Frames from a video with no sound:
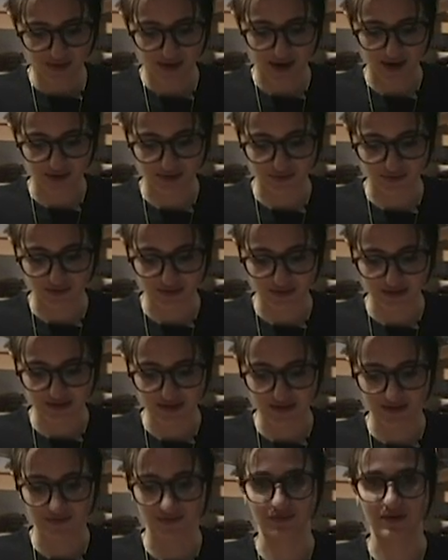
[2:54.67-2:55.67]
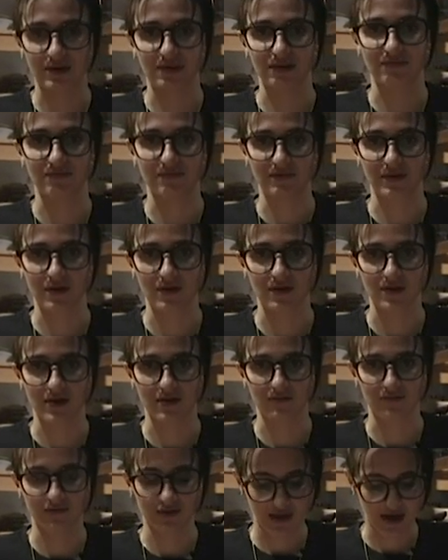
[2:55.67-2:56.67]
categories. They never really fit
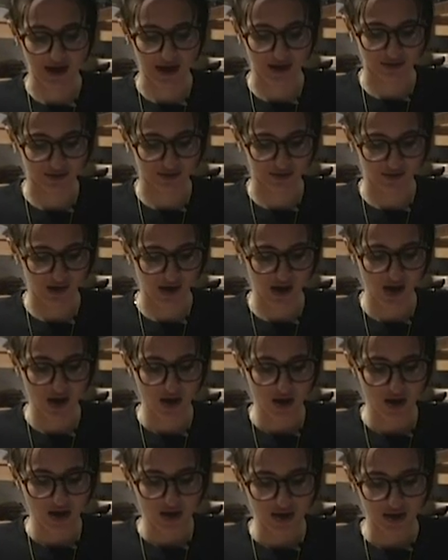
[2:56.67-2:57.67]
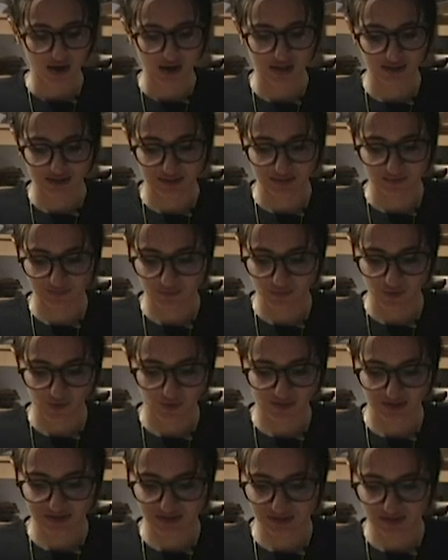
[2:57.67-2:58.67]
every category. It
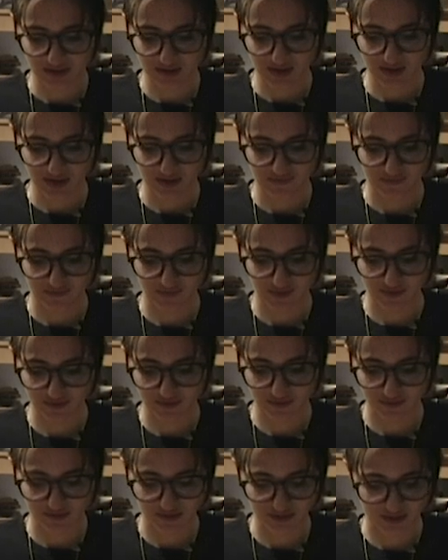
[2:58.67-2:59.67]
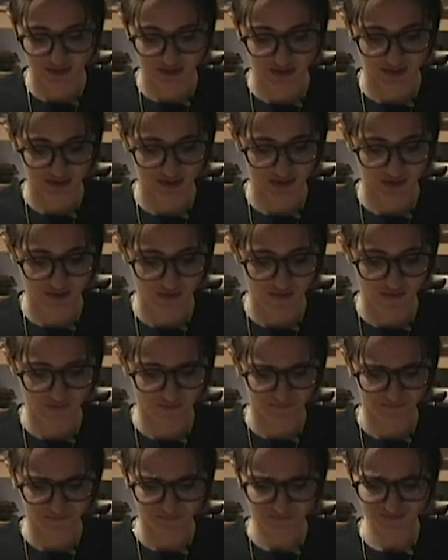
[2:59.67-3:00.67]
feels always just so
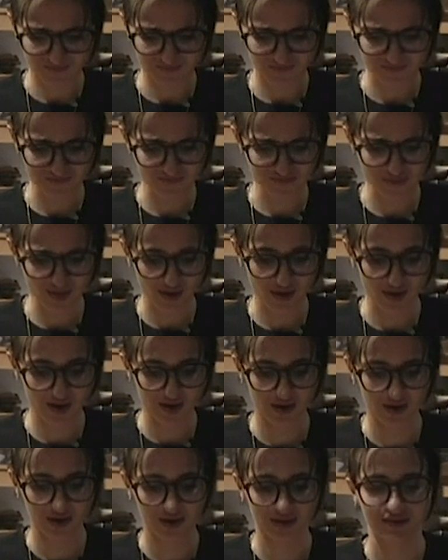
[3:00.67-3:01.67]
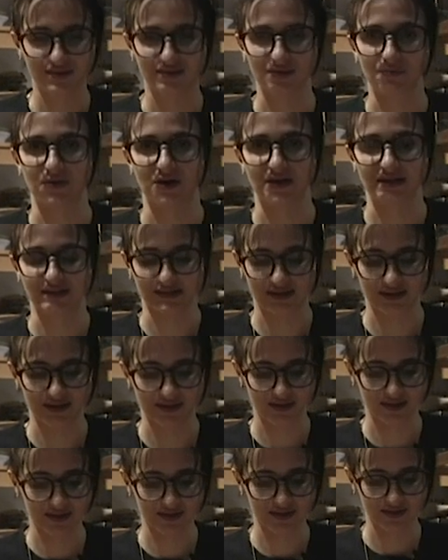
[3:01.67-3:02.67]

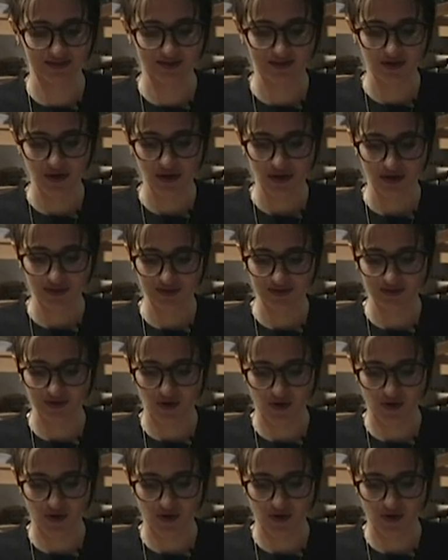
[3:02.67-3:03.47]
depressing, and then it's this